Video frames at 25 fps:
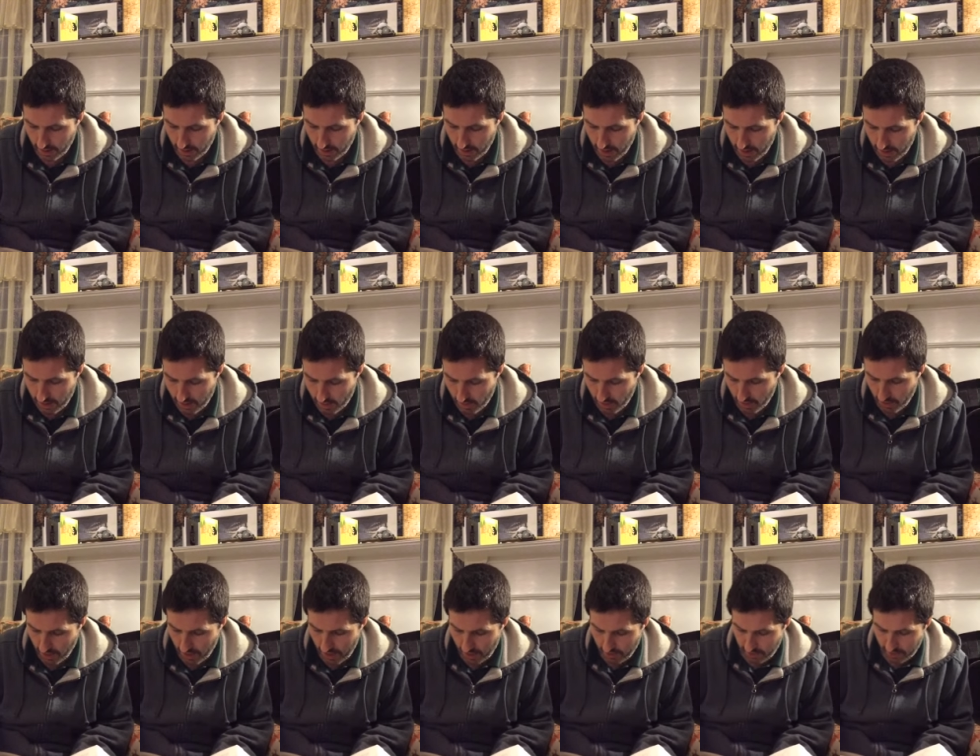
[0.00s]
Yes, we
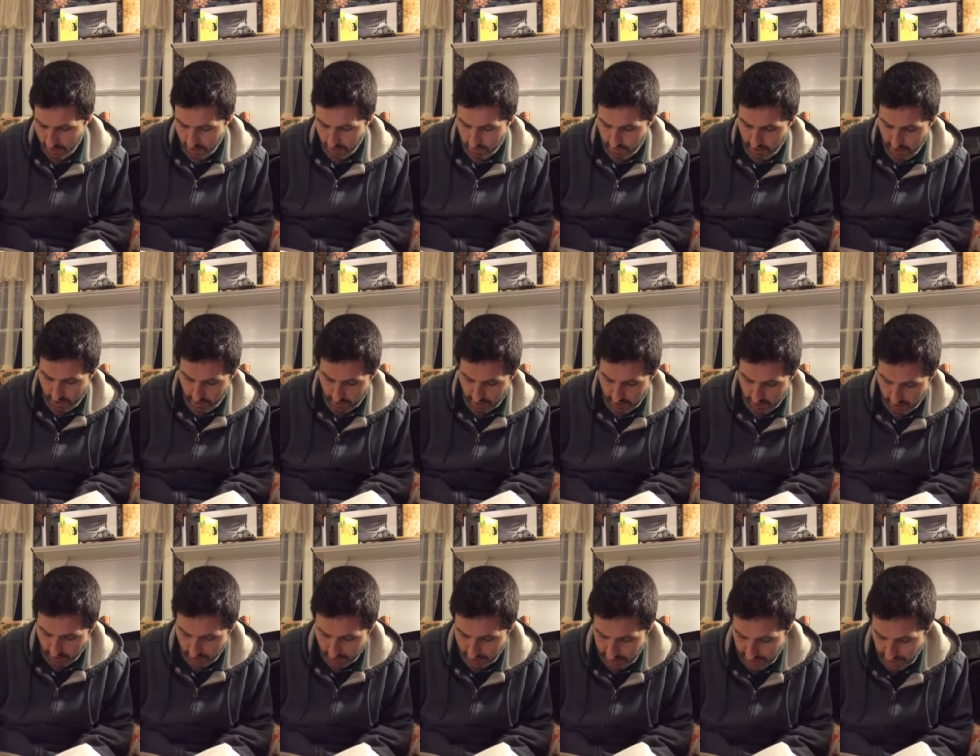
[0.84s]
were having a famous
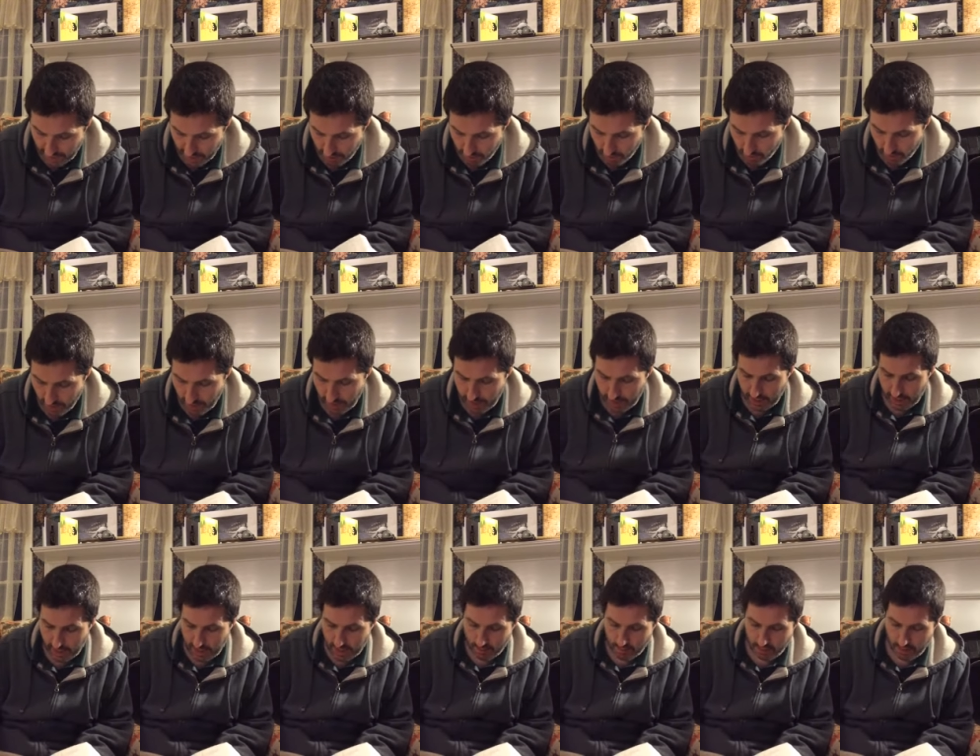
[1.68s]
old time right
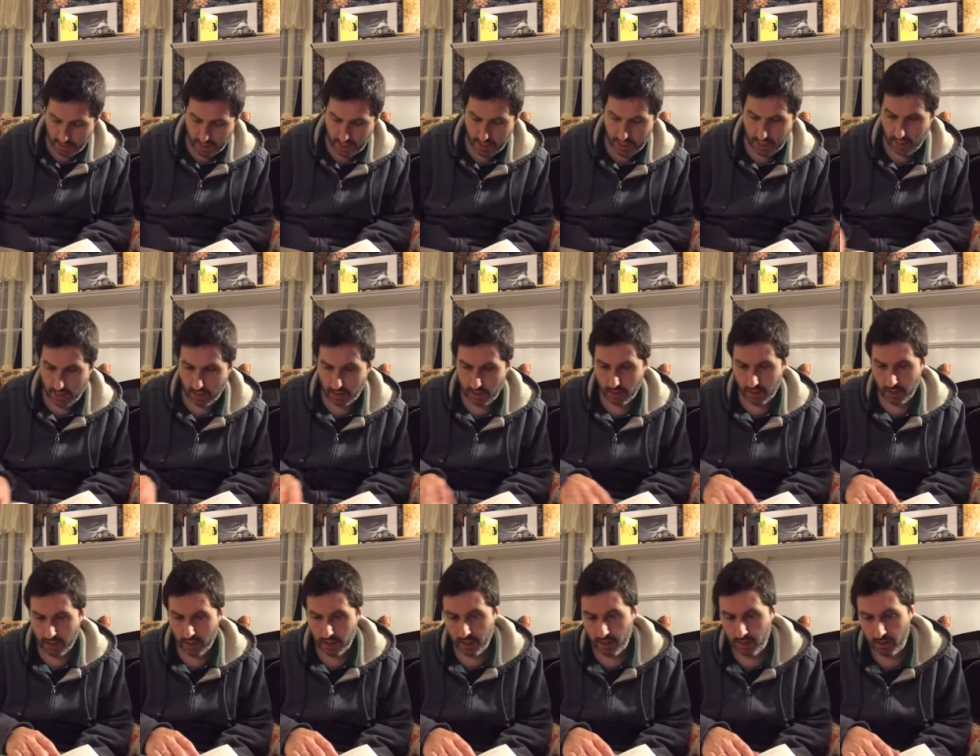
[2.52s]
up
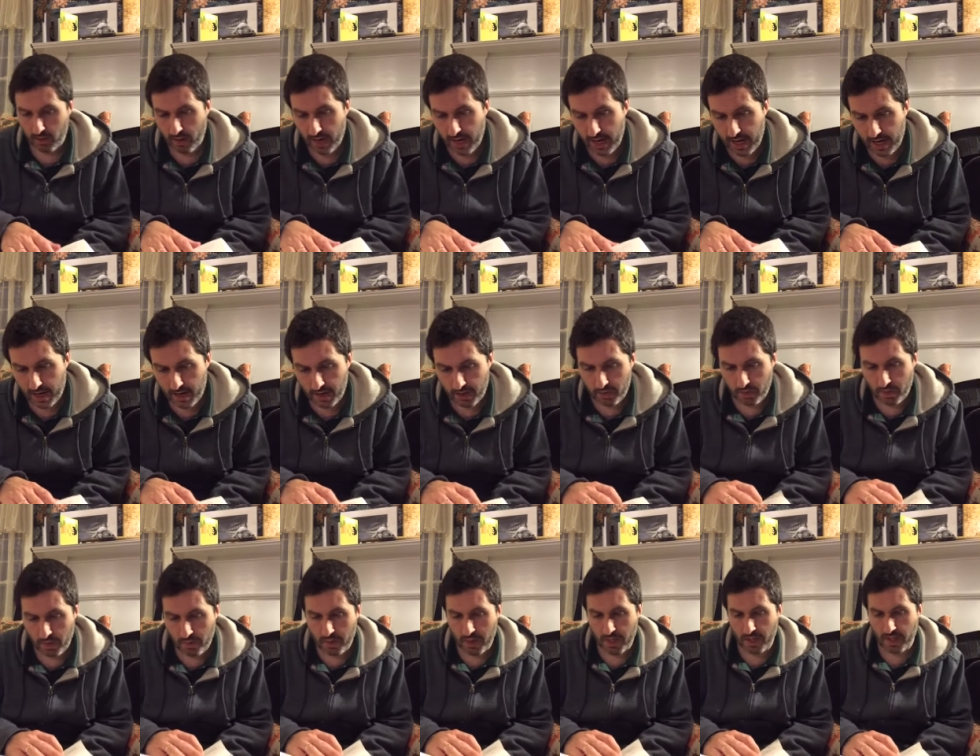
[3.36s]
until a gray haired
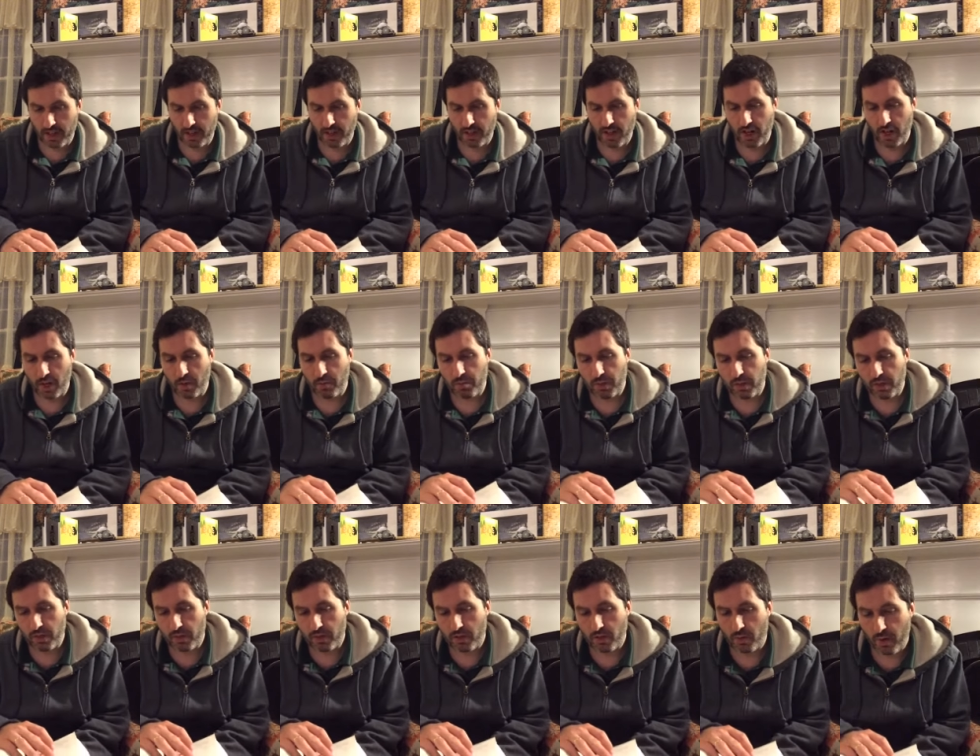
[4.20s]
woman in a dark
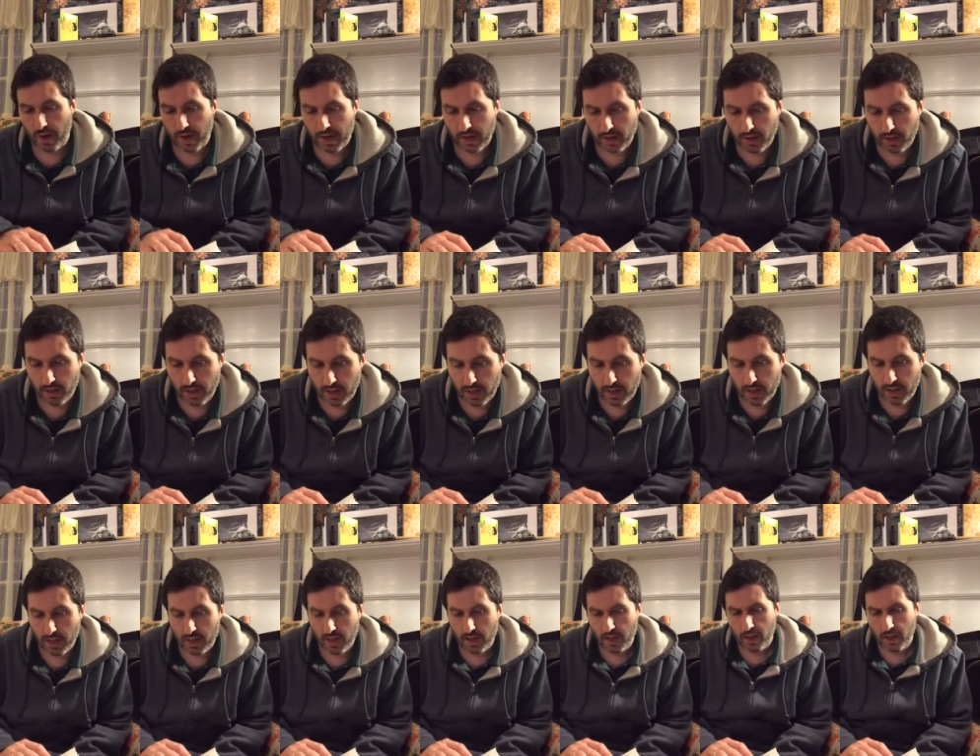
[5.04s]
blue sweater and a